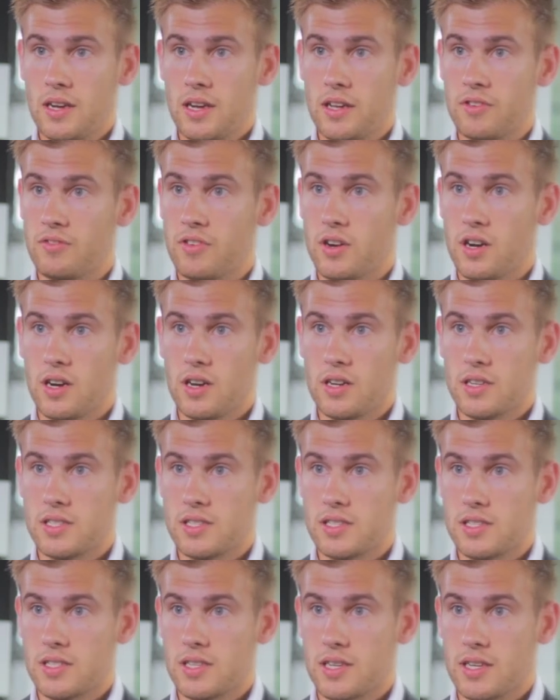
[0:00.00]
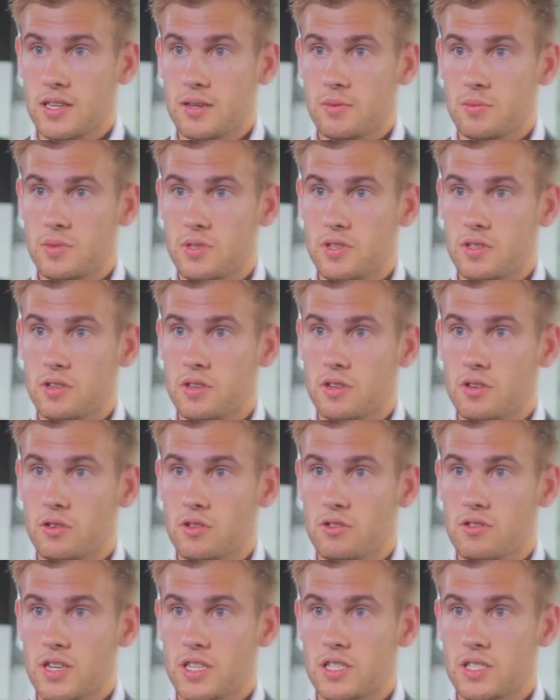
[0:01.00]
advice, tips and, and
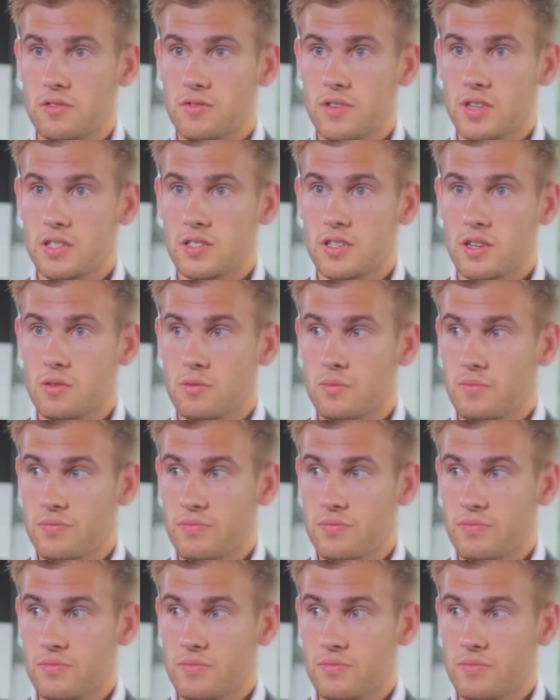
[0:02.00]
all the rest of it. So